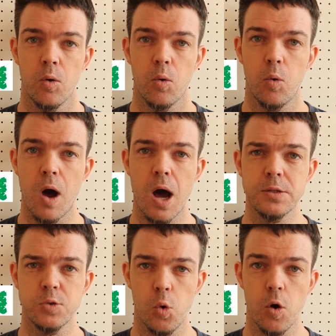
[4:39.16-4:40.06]

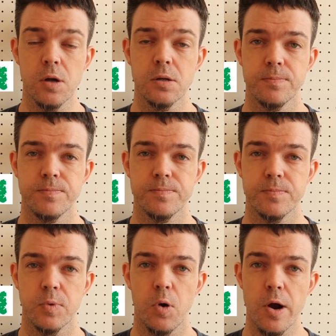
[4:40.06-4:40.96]
hua duo,
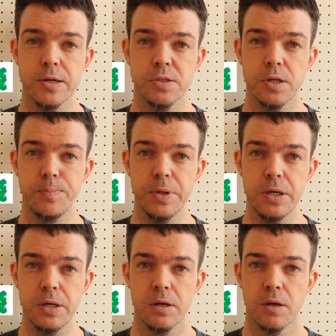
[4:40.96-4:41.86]
or it could
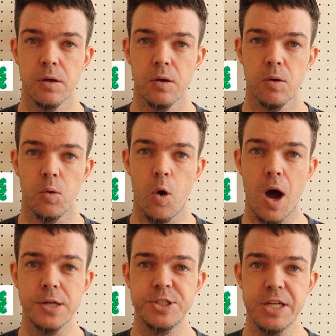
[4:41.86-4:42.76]
be
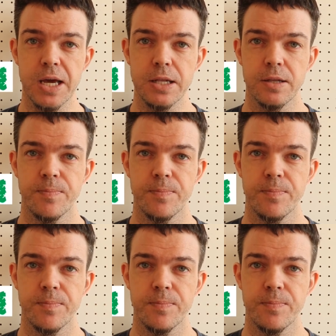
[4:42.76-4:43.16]
hua qian,